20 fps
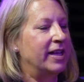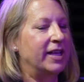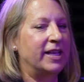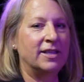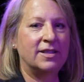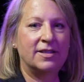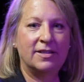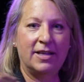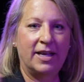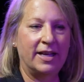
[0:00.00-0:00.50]

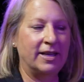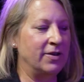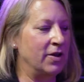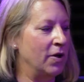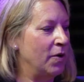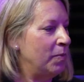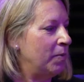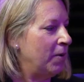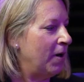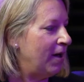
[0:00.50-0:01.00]
it's like,
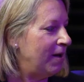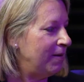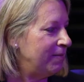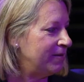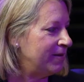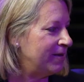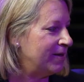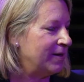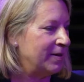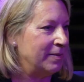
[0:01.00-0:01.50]
no
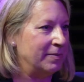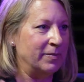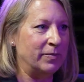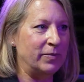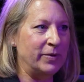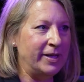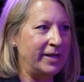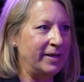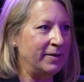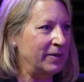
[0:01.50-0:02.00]
problem,
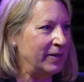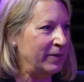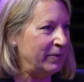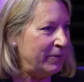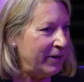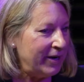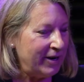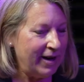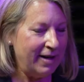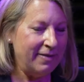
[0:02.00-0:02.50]

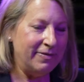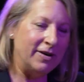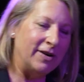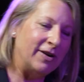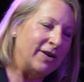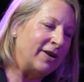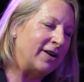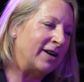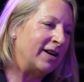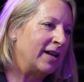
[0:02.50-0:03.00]

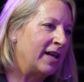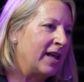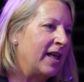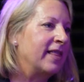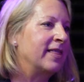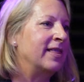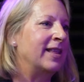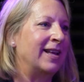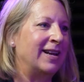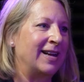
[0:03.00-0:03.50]
wherever,
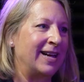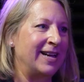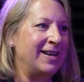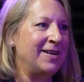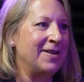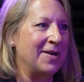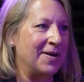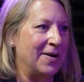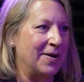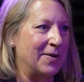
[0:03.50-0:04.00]
then I
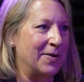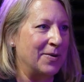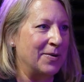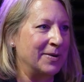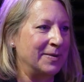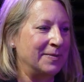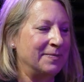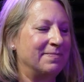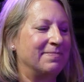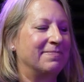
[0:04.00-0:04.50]
know
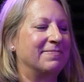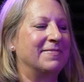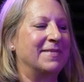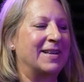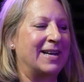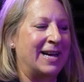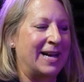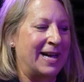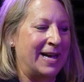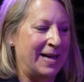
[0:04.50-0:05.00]

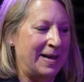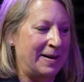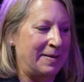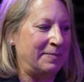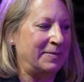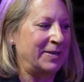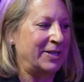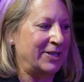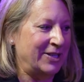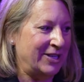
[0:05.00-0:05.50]

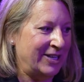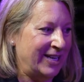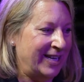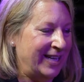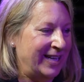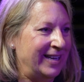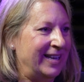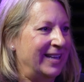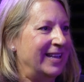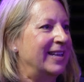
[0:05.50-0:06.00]
I'm
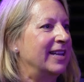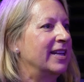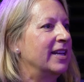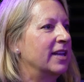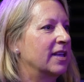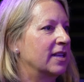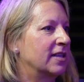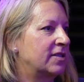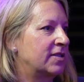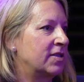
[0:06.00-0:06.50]
good.
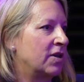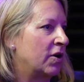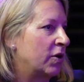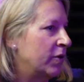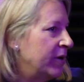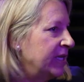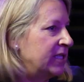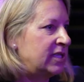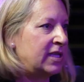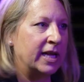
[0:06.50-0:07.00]
So
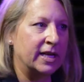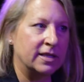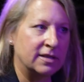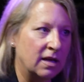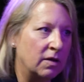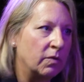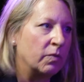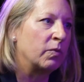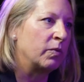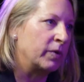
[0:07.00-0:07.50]
it takes
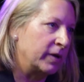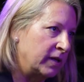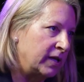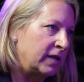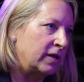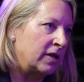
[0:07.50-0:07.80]
a really